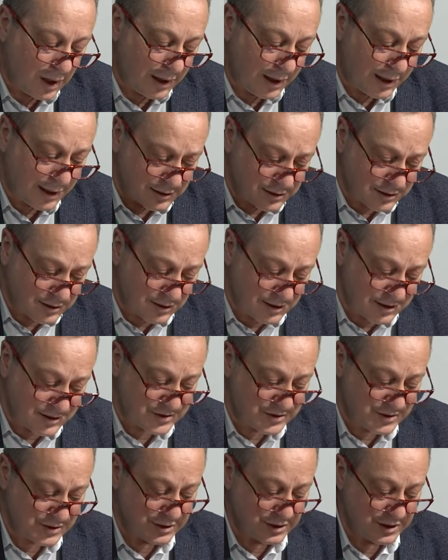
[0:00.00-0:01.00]
Another
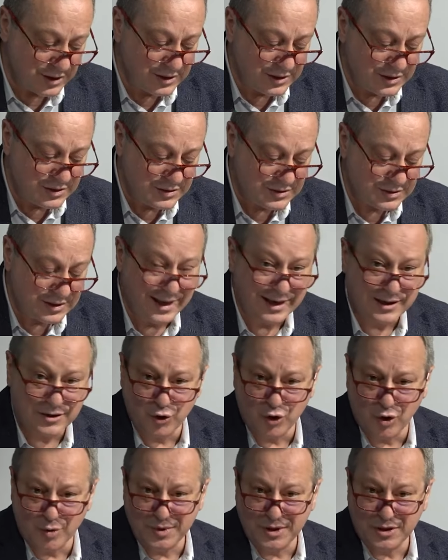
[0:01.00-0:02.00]
lesson is
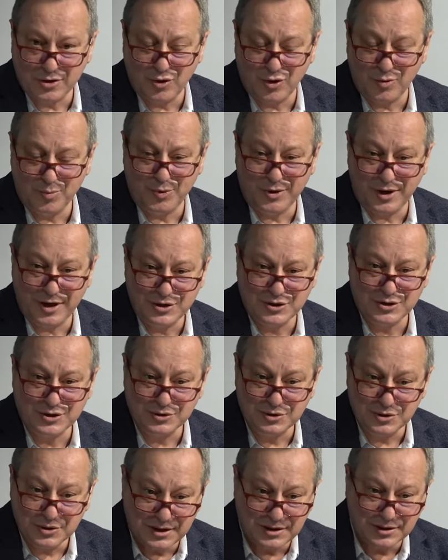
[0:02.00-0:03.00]
economic
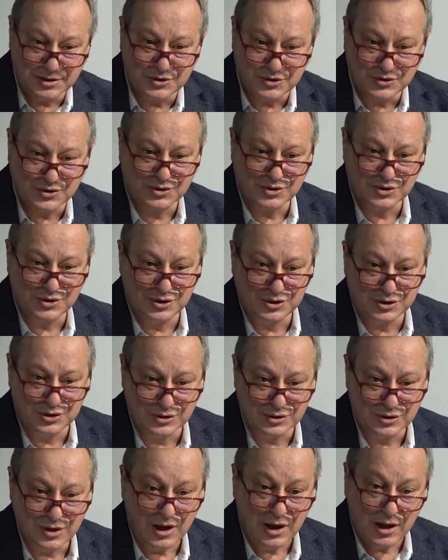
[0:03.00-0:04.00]
cooperation in this
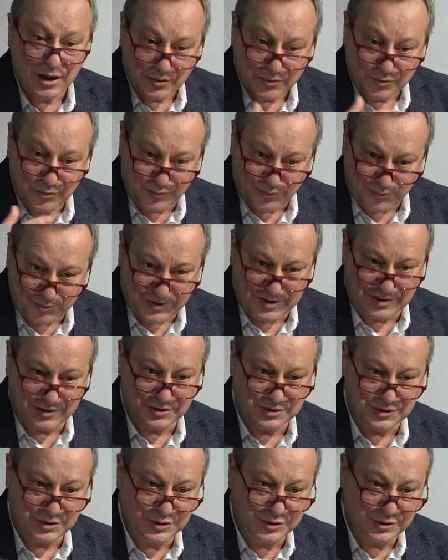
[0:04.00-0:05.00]
region with
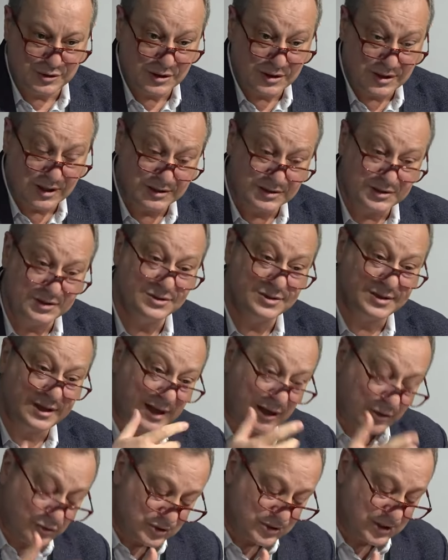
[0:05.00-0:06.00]
the regional countries and
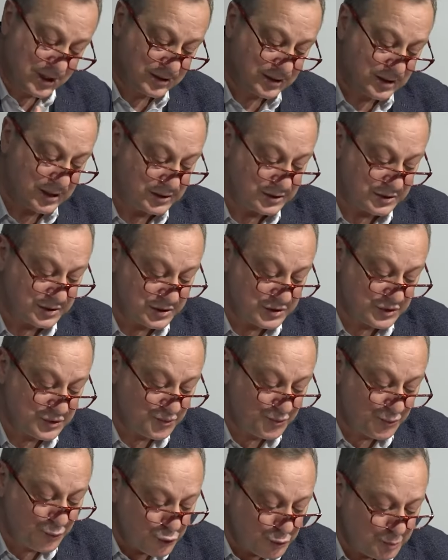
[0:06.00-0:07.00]
outside countries
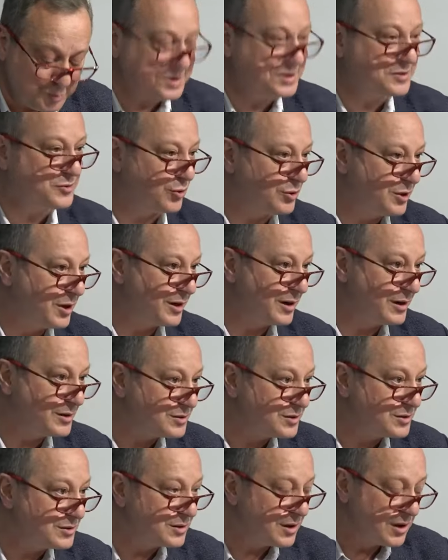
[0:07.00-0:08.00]
would be
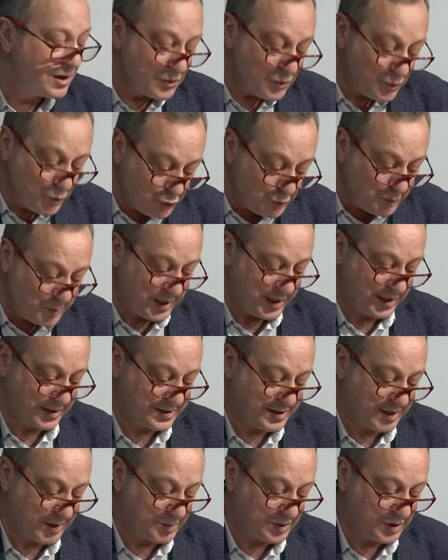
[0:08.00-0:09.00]
tolerated, would be
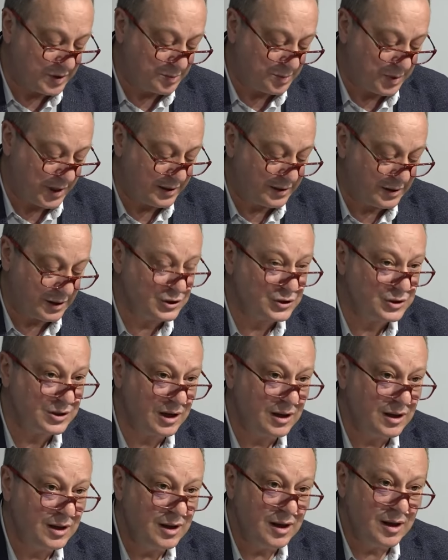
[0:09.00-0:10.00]
accepted by
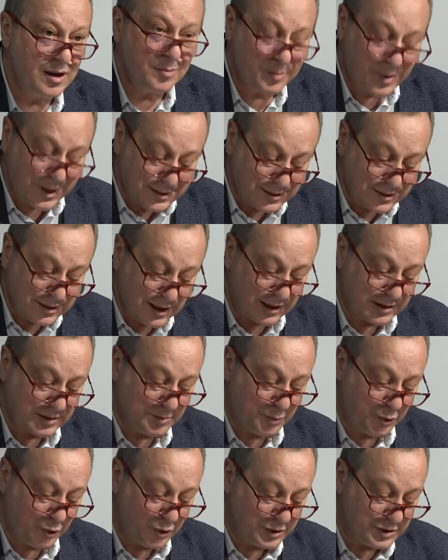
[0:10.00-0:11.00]
Russia, but
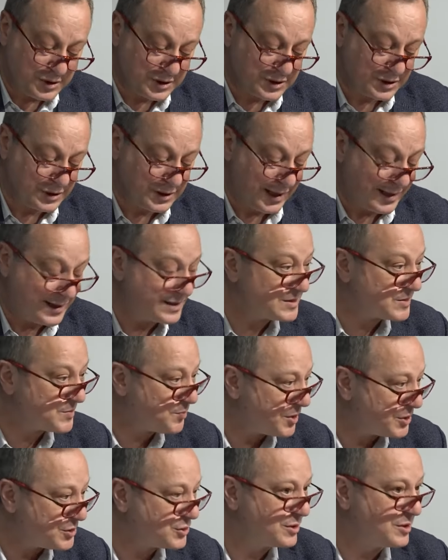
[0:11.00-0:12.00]
not political and
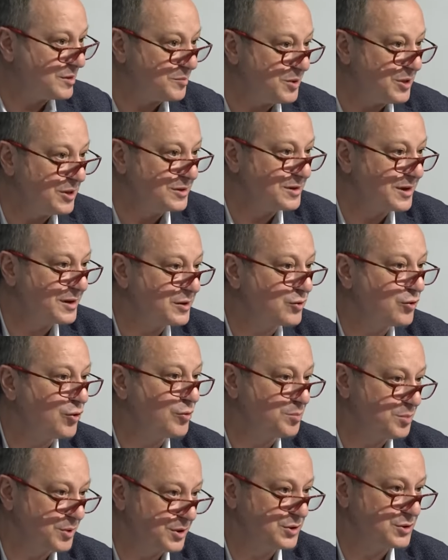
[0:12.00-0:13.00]
especially military
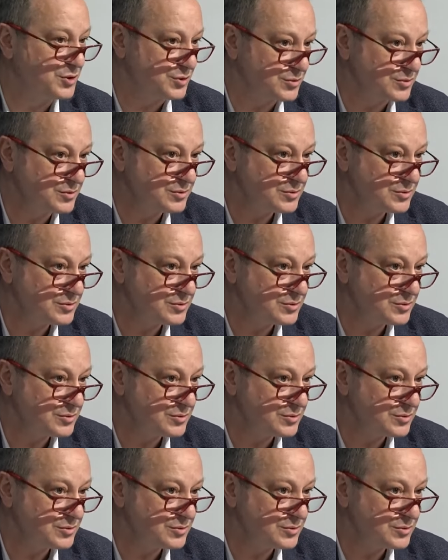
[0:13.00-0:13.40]
cooperation.